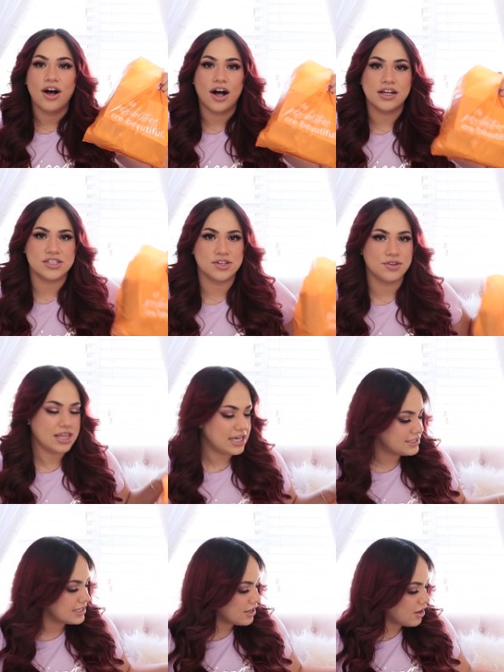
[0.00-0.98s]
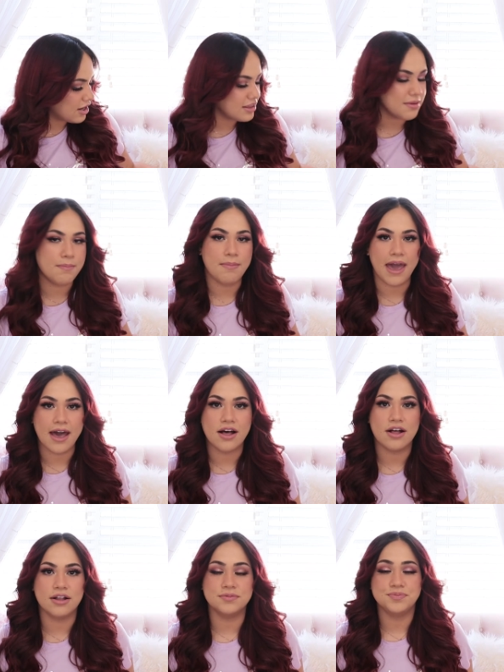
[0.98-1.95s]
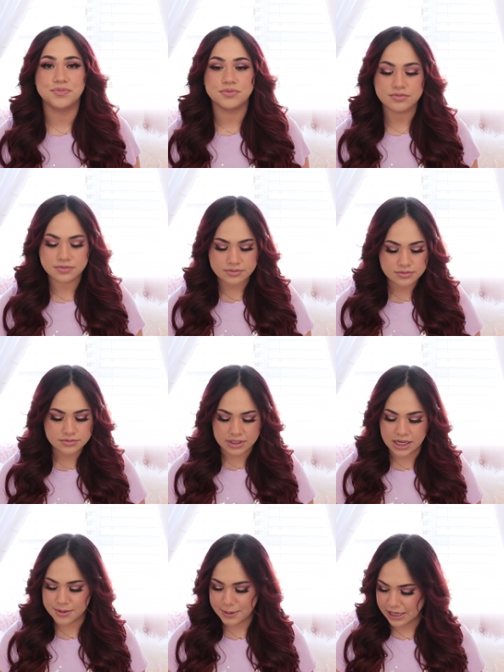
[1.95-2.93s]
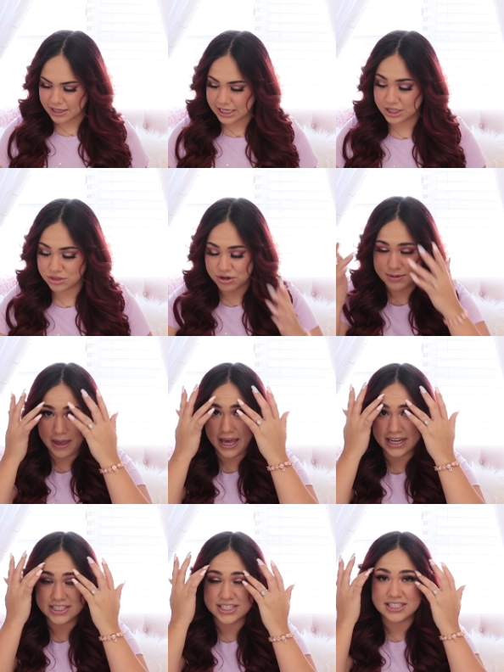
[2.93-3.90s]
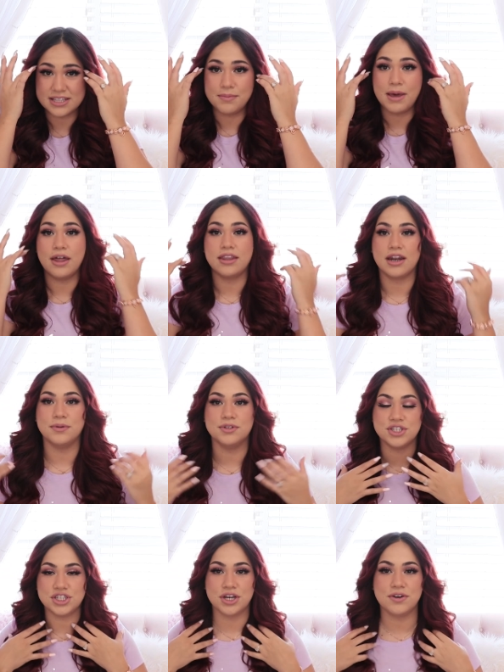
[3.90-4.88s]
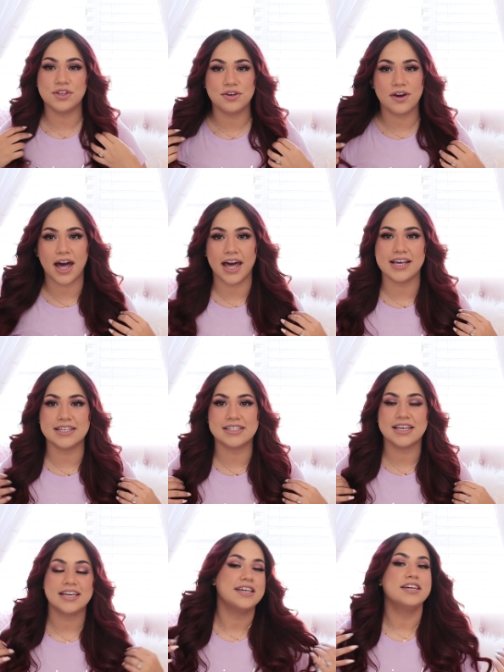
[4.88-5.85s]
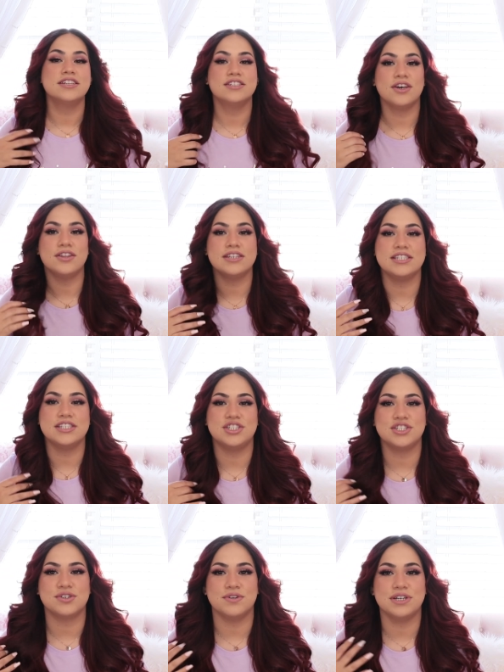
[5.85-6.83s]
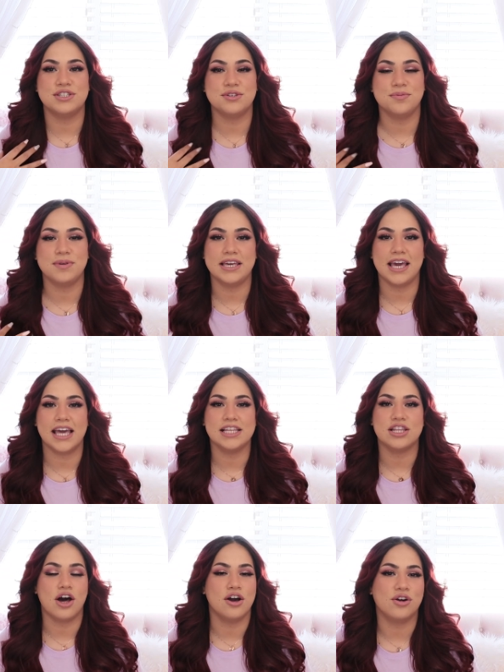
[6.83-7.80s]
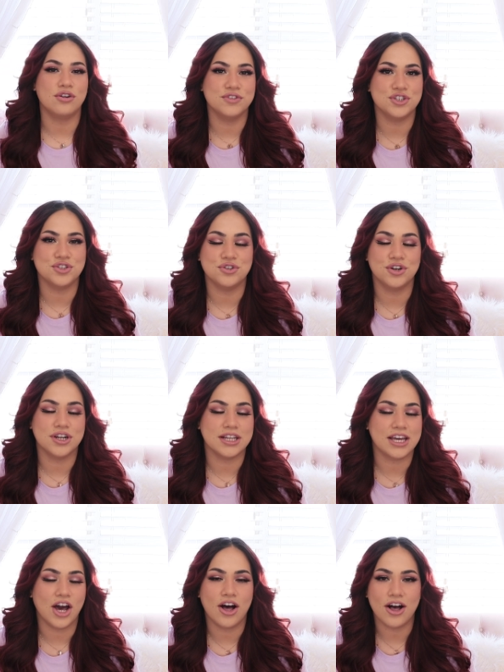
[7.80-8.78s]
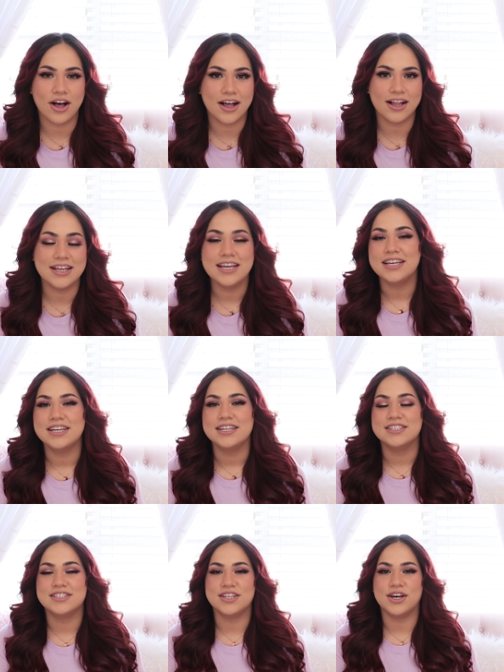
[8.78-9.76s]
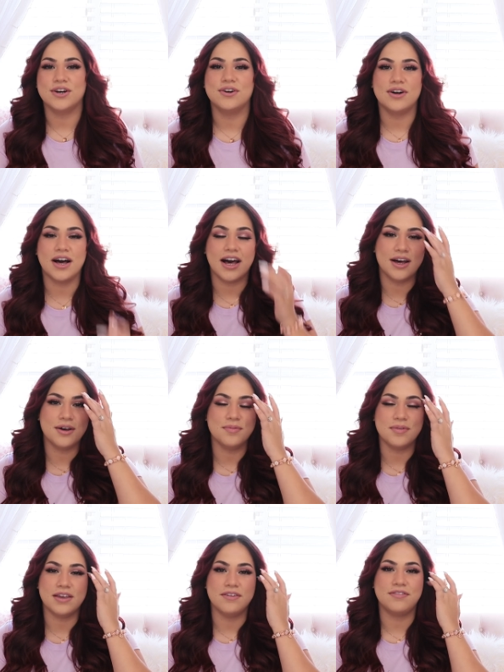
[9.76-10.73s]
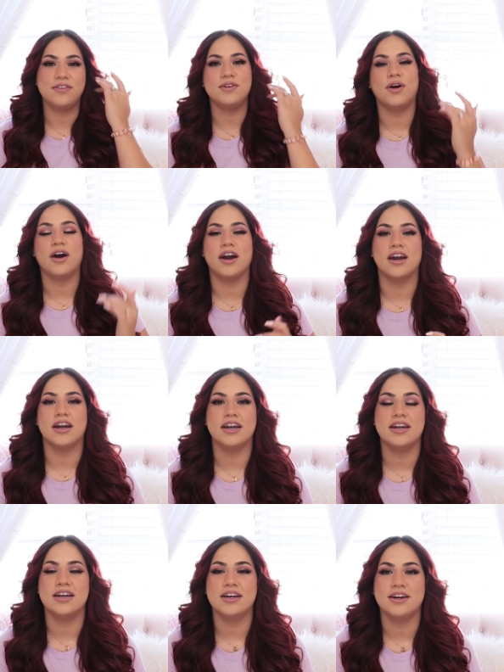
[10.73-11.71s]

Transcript: also things I got in the mail. Um, I got like three packages in the mail that I want to share with you guys. So this is just going to be a long overdue girly haul. So um, if you are